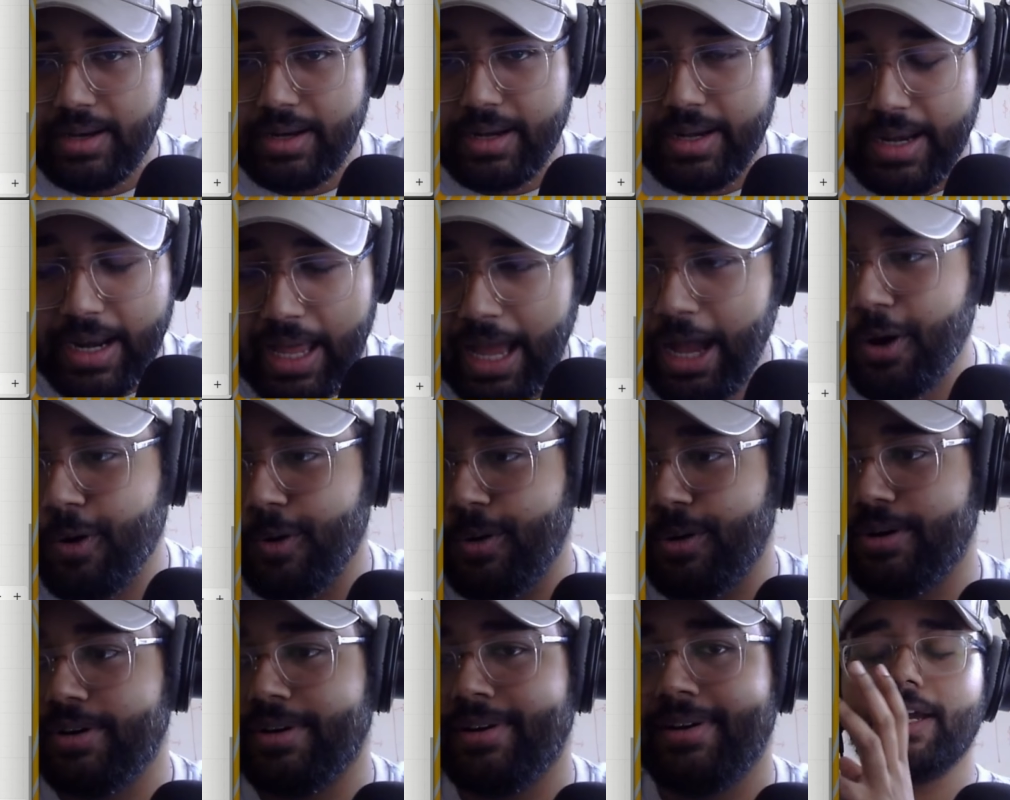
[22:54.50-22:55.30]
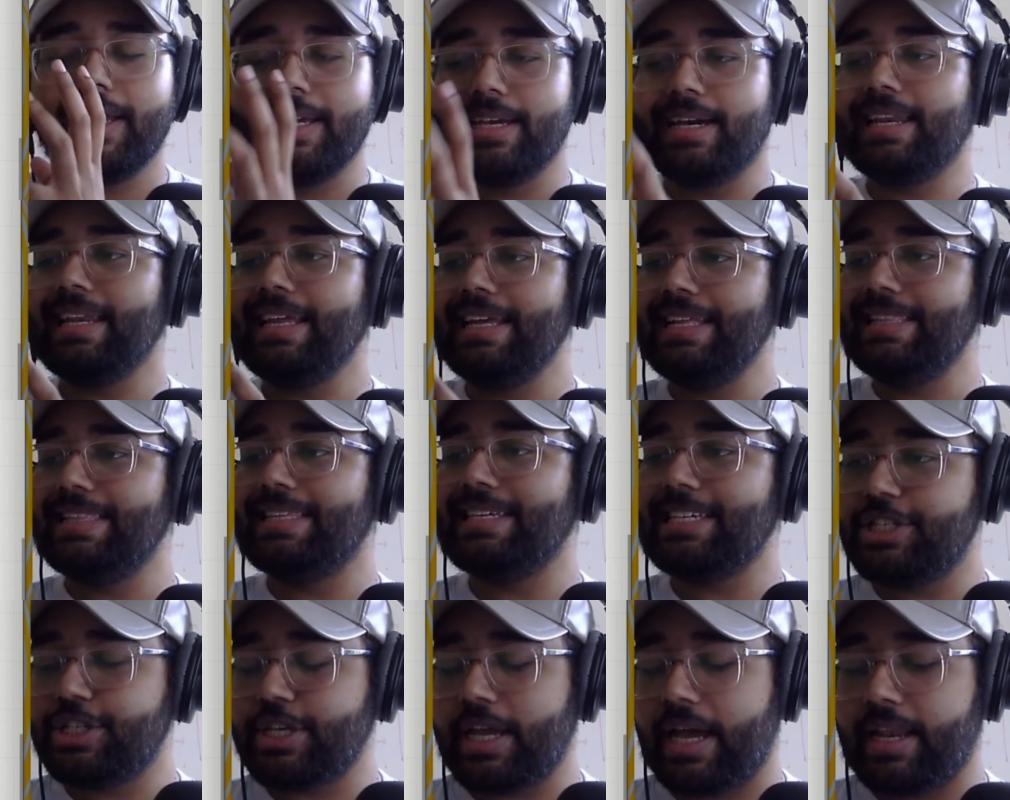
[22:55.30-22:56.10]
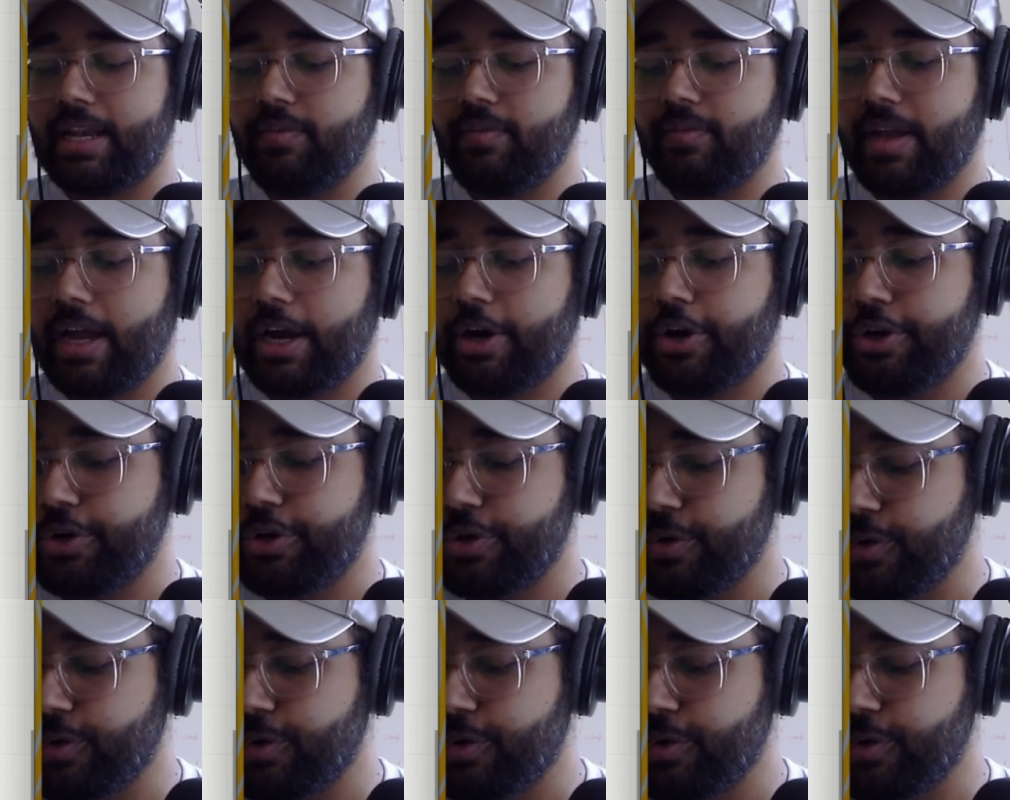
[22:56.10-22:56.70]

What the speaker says: now, here in this channel, we are going